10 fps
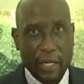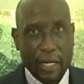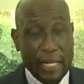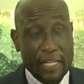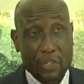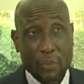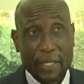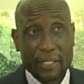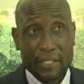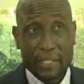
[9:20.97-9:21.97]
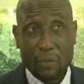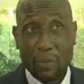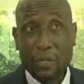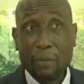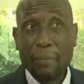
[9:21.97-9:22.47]
And that's why they say
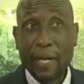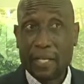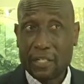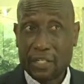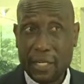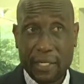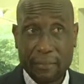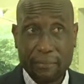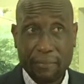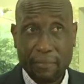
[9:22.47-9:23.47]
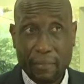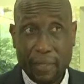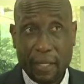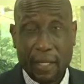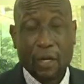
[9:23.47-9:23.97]
when you buy a share,
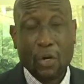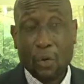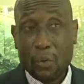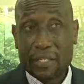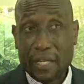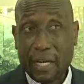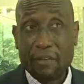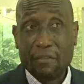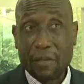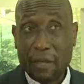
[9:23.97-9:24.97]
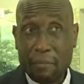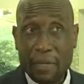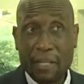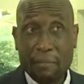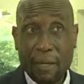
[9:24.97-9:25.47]
always have a
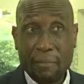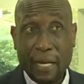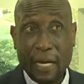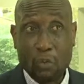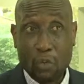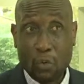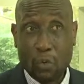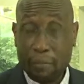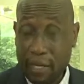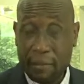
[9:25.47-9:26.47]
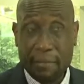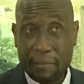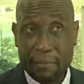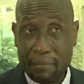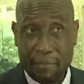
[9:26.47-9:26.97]
minimum outlook.
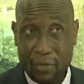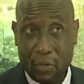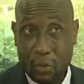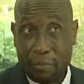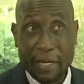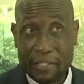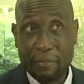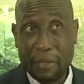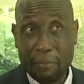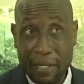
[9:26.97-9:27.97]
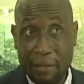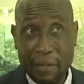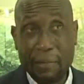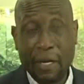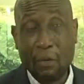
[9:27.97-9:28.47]
Minimum, not maximum,
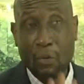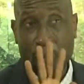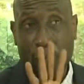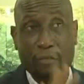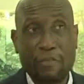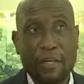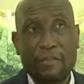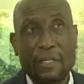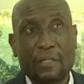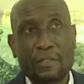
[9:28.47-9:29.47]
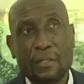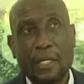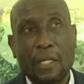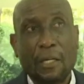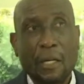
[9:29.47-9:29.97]
minimum outlook of 5 years.
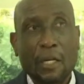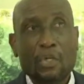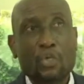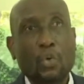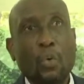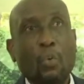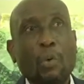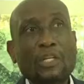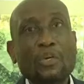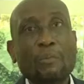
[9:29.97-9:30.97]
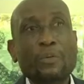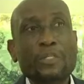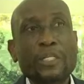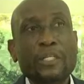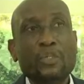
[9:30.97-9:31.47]
So what you're
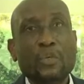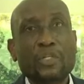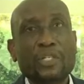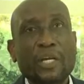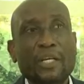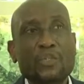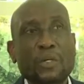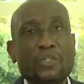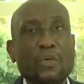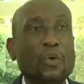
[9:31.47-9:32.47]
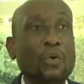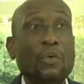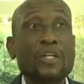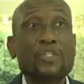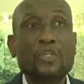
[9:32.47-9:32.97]
putting into a share is what you call
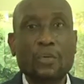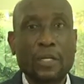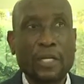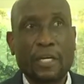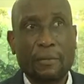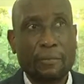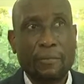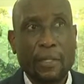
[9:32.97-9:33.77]
residue income.